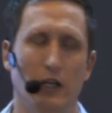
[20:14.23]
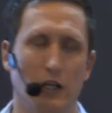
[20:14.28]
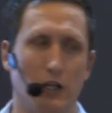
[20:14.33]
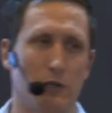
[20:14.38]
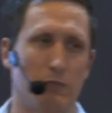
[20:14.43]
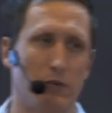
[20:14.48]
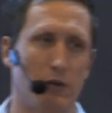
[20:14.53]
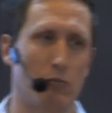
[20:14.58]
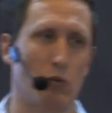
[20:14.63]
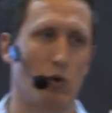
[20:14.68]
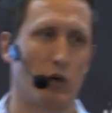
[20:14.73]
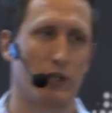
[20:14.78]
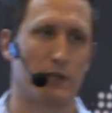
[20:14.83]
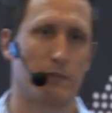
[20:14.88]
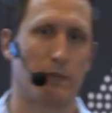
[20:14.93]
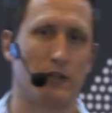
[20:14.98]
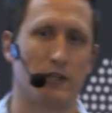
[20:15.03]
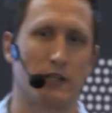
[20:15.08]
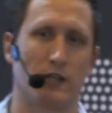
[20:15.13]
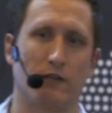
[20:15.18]
It'll be more
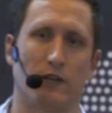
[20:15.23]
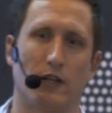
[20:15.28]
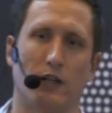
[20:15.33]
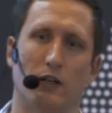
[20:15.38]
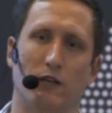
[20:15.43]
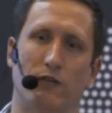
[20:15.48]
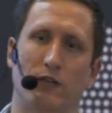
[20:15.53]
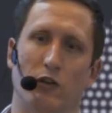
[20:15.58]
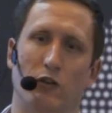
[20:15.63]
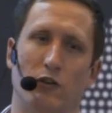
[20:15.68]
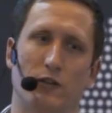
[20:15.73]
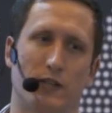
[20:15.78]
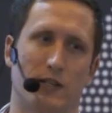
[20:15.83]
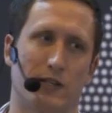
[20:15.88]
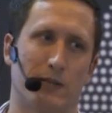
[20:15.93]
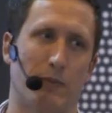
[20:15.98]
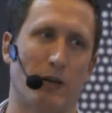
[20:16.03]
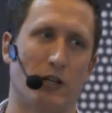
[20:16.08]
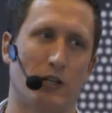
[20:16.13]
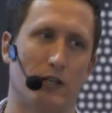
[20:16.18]
expensive than if you use a
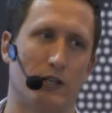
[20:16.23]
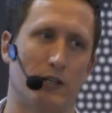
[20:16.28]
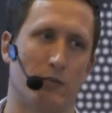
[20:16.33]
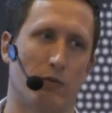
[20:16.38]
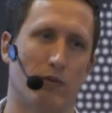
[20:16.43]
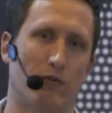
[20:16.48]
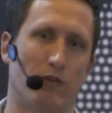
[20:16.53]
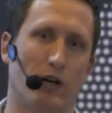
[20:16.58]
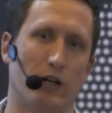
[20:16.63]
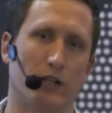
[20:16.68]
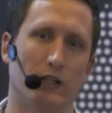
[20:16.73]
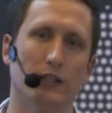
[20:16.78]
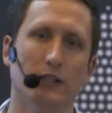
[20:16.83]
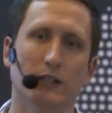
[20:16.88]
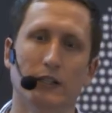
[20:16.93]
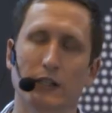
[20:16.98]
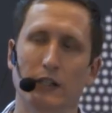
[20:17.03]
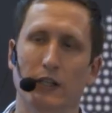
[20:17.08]
specialist provider.